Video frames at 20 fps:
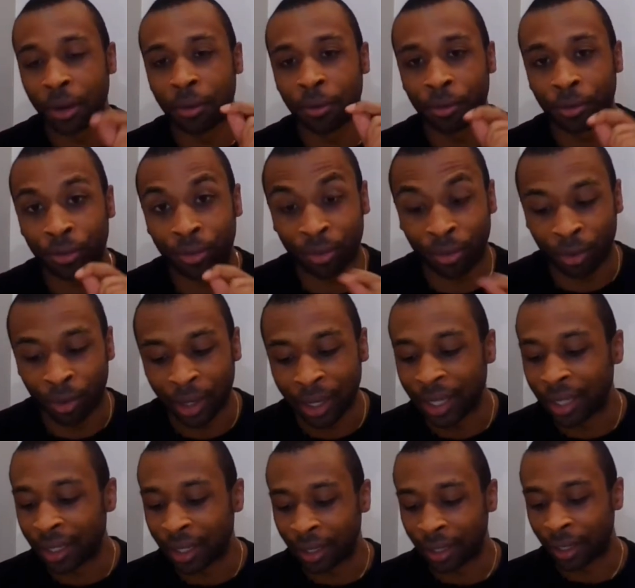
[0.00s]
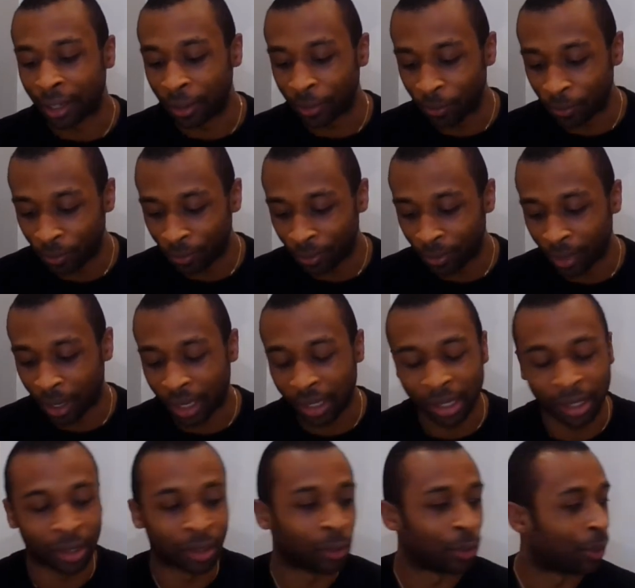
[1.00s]
freely."
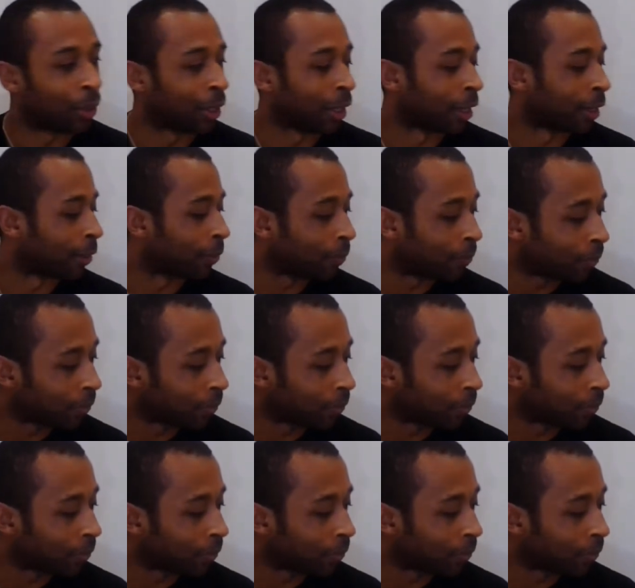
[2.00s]
Hallelujah.